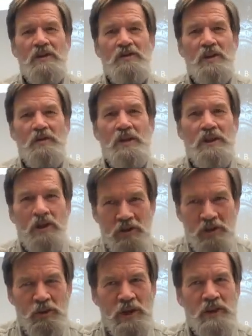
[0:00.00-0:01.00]
So we're not
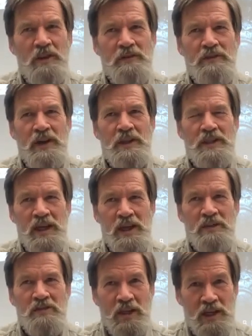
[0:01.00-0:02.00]
going to win the fight
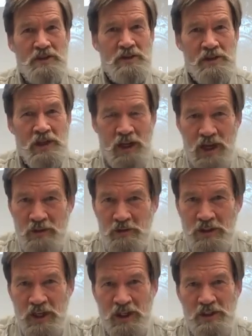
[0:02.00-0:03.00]
against dangerous
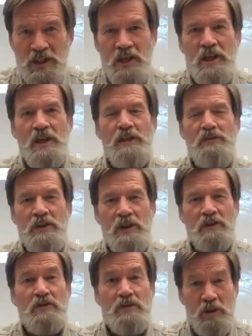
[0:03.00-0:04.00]
climate change if we
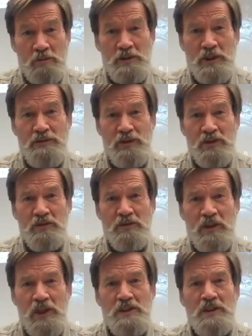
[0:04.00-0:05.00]
don't stop
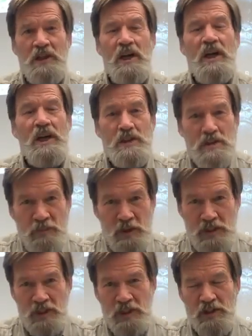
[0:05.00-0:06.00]
deforestation,
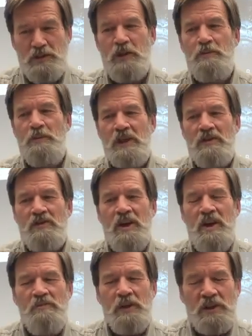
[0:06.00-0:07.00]
especially in the tropics.
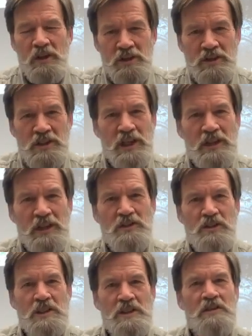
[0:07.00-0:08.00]
But cutting down
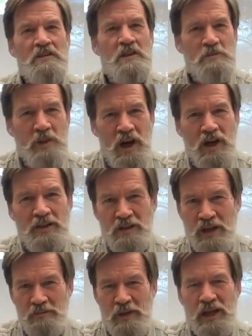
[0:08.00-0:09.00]
trees is only part of
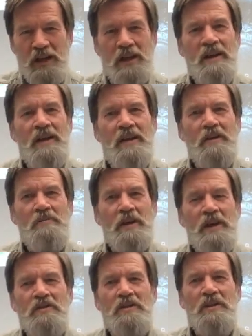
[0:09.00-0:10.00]
that battle,
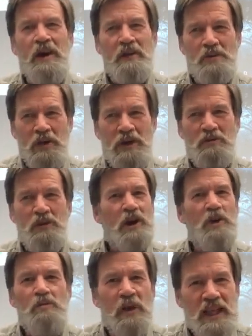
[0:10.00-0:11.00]
because you have to ask, well,
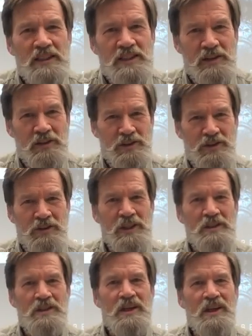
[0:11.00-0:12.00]
who planted the
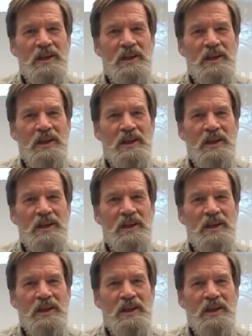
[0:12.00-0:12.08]
trees?